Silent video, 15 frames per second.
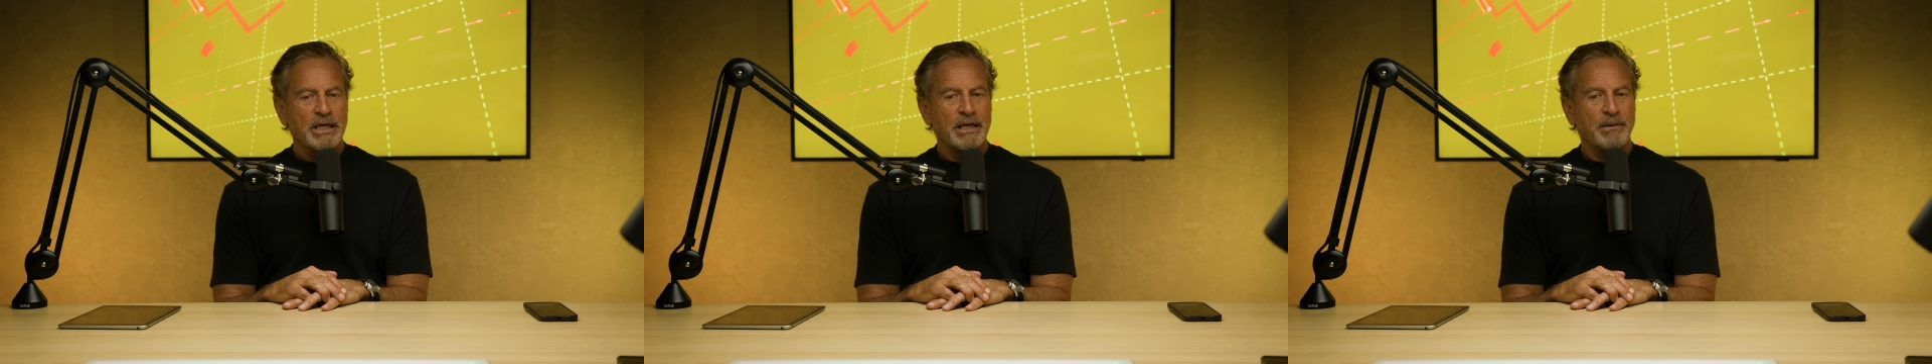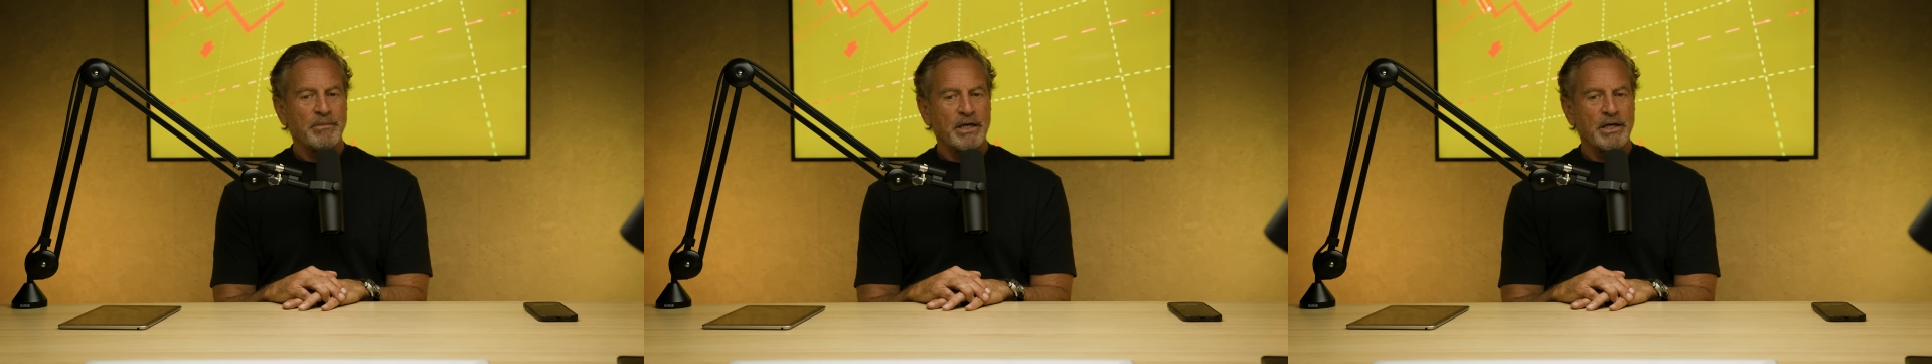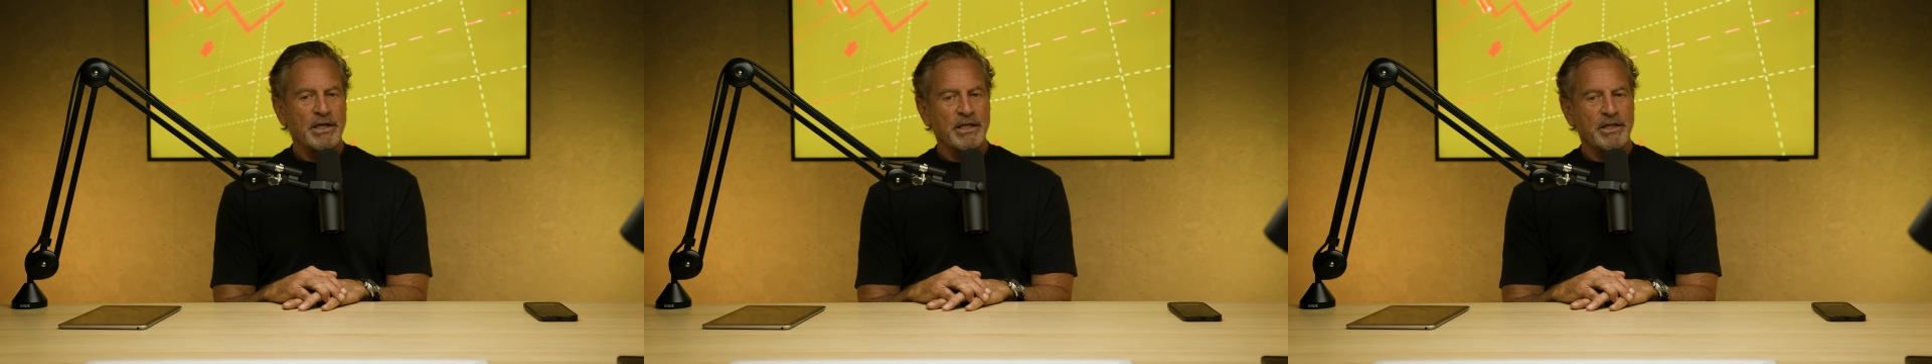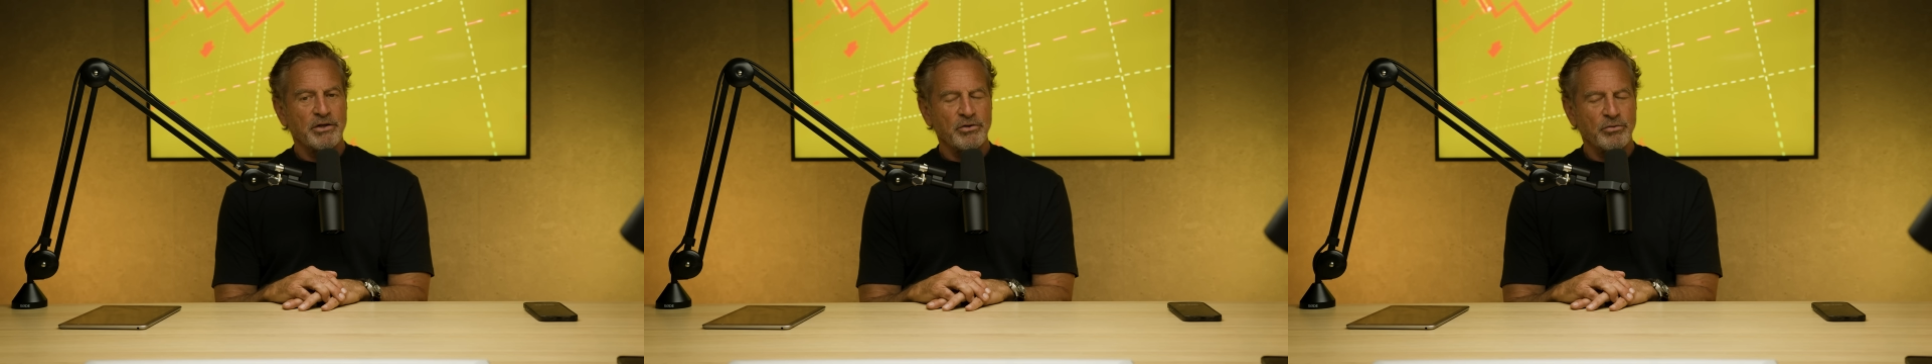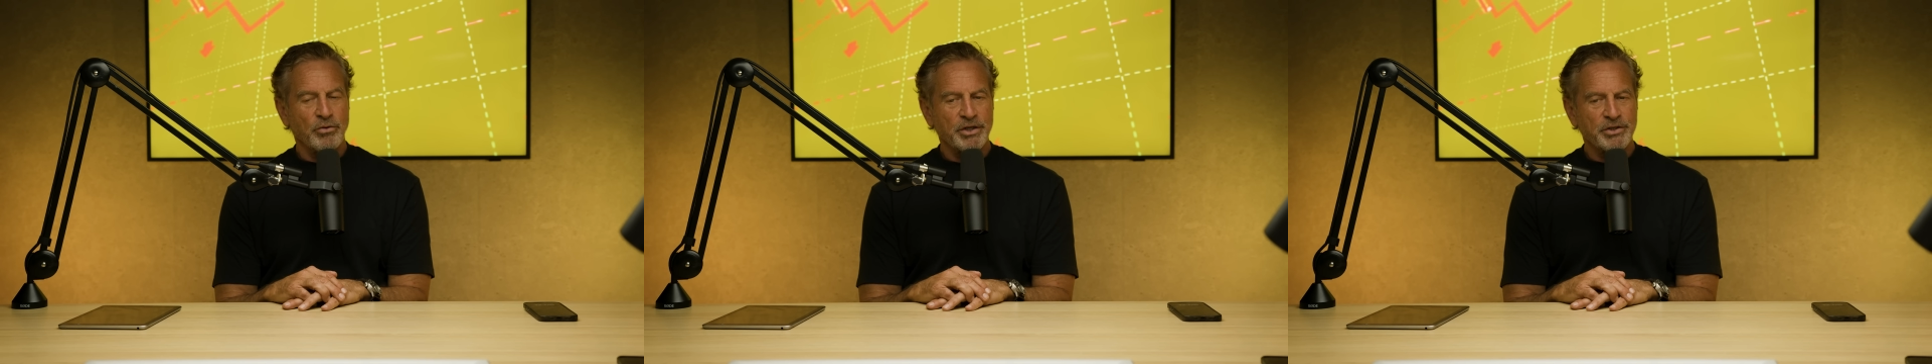um, are
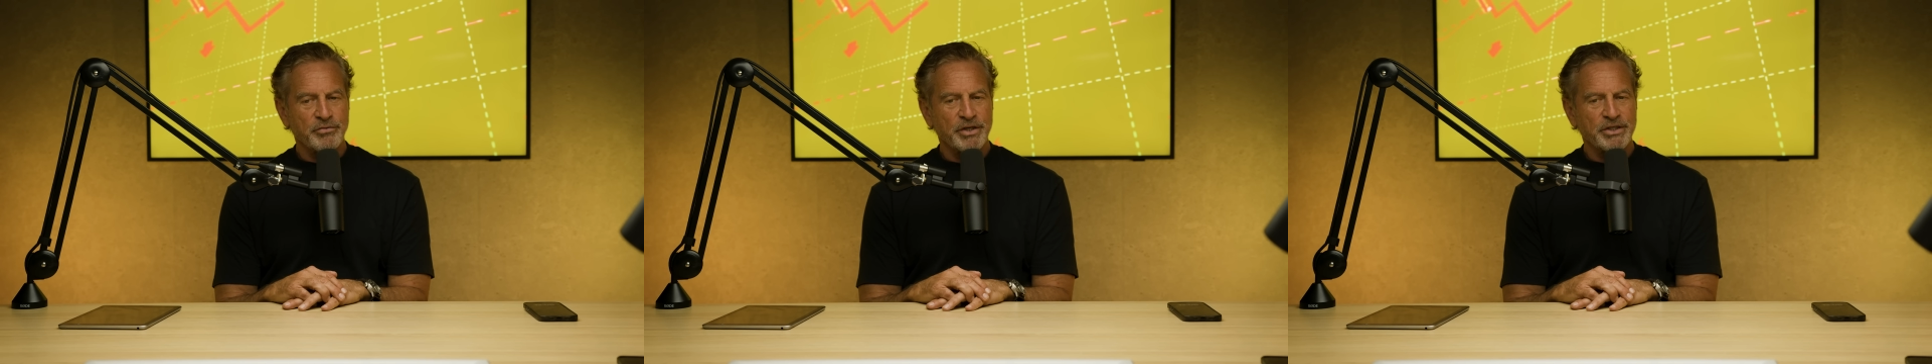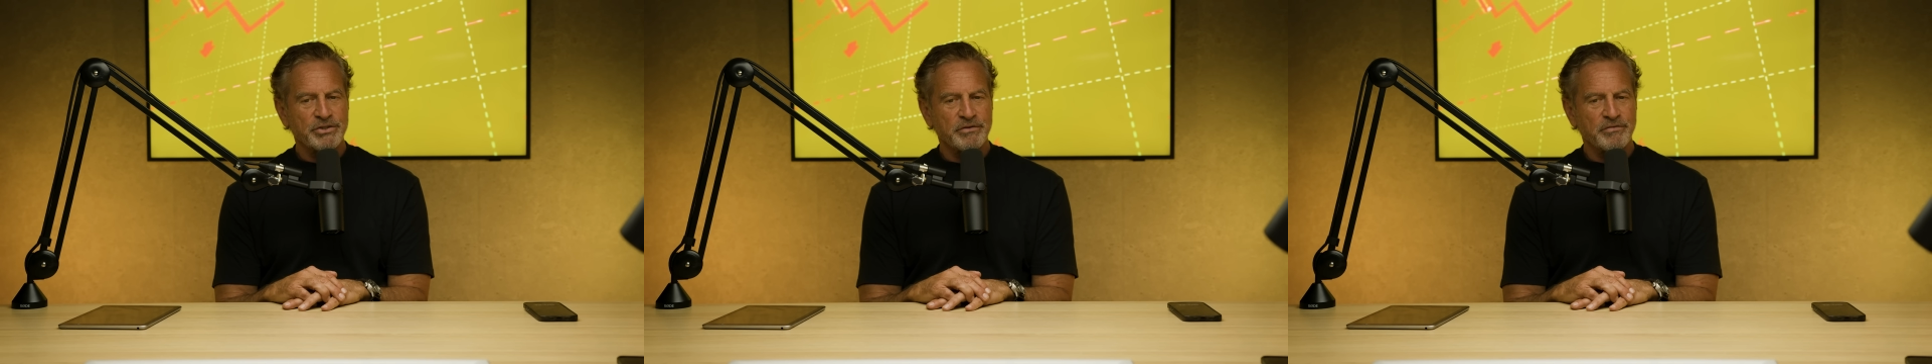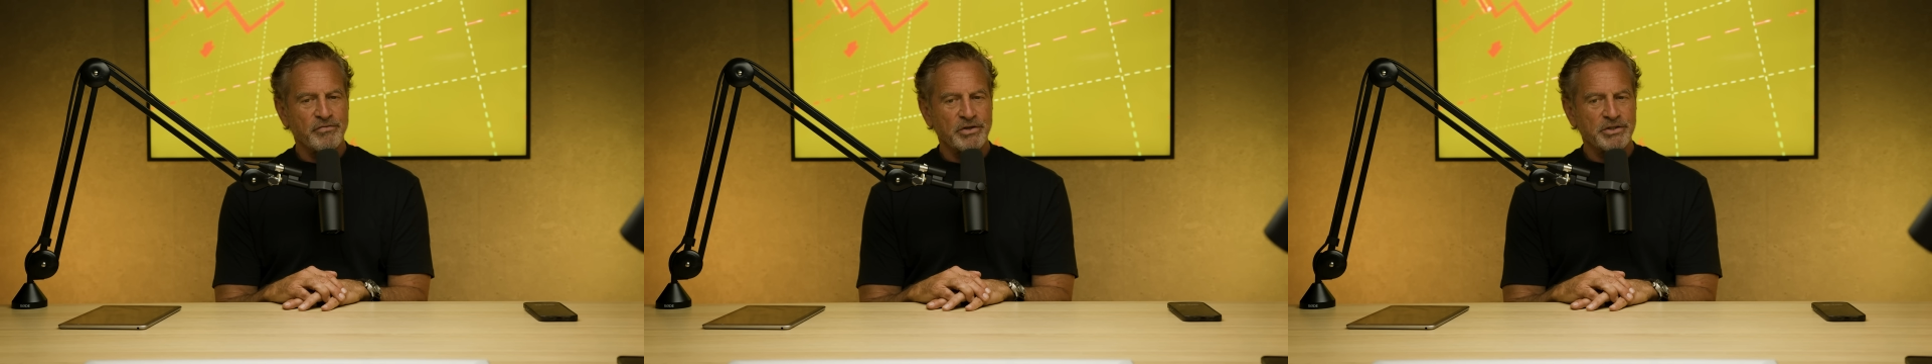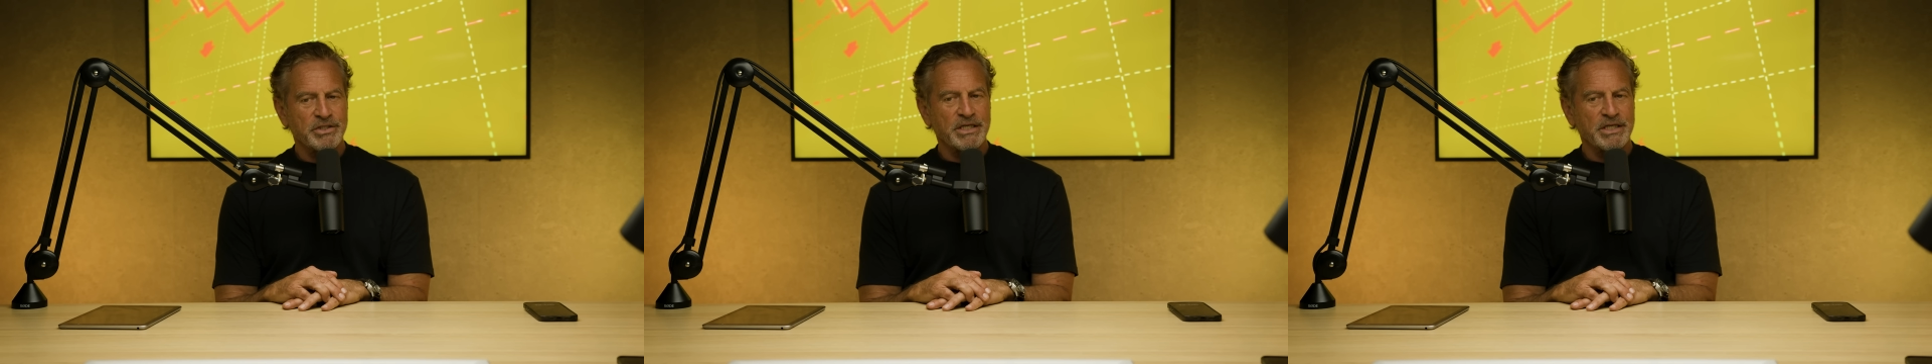heading in the right direction for